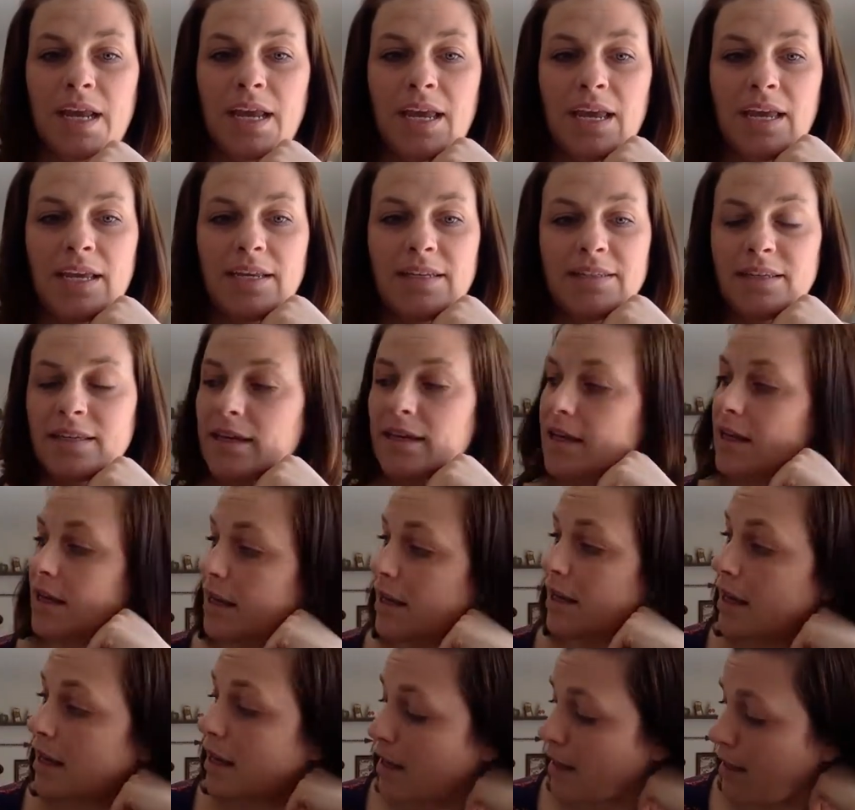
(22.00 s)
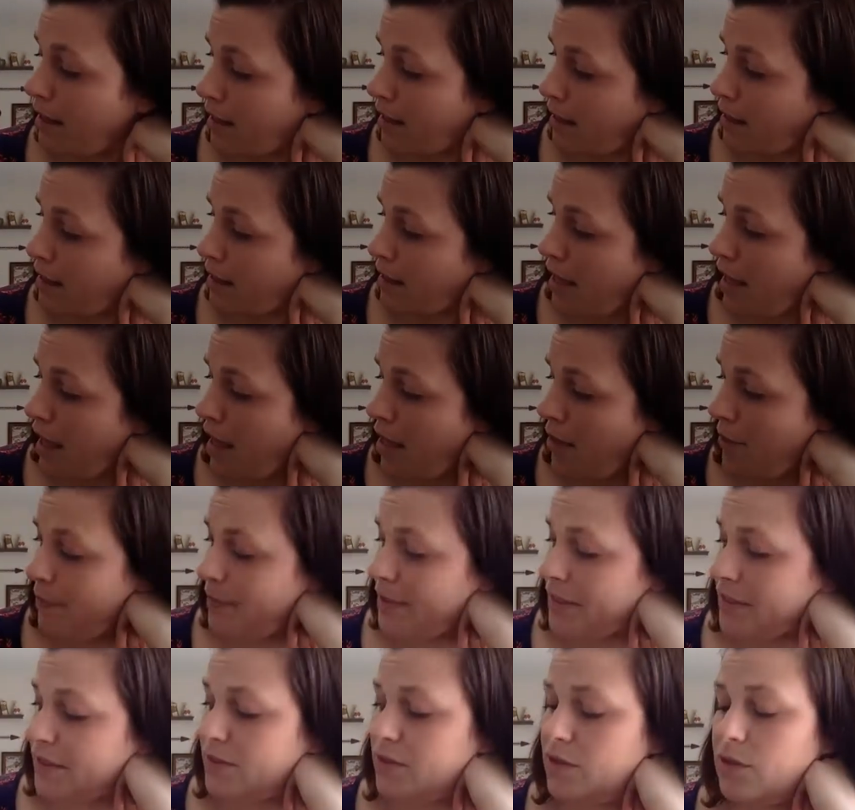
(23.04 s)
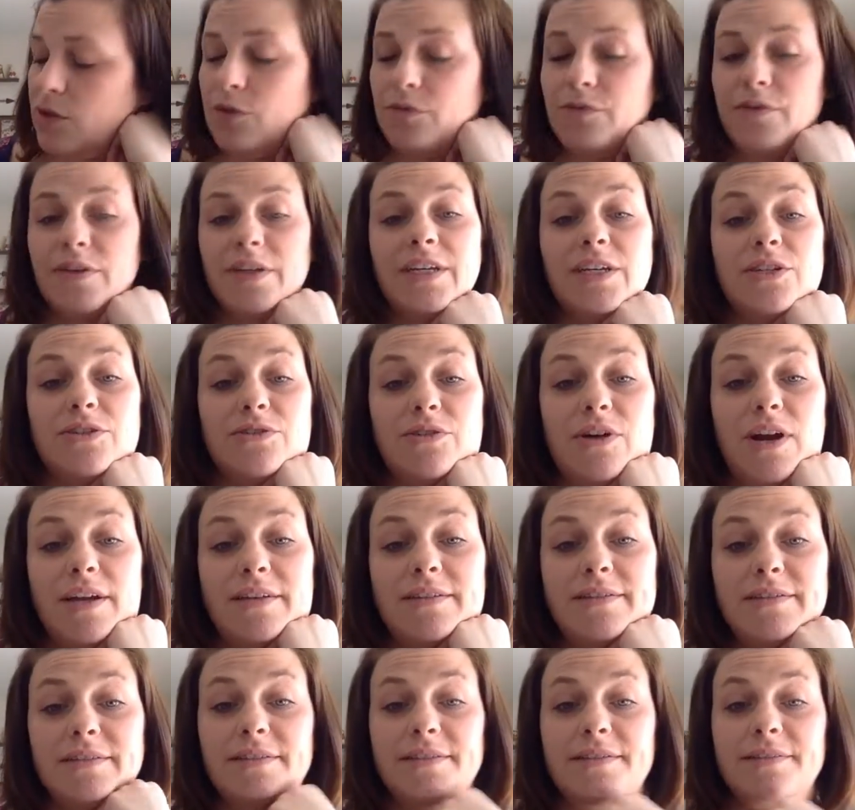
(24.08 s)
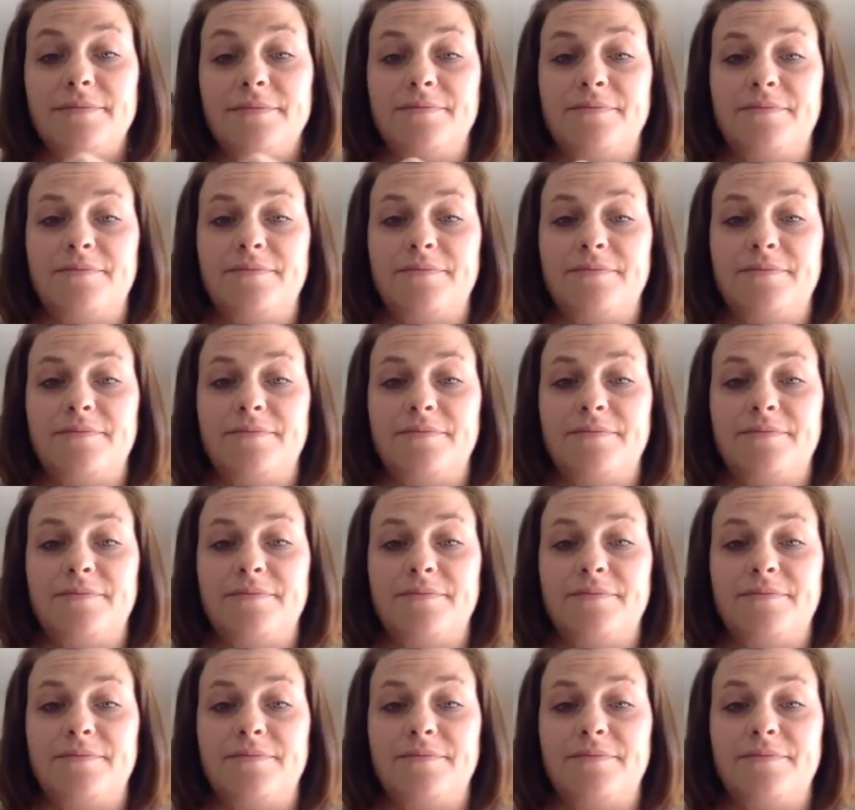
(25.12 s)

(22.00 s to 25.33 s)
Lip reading: is helping Sophie get dressed.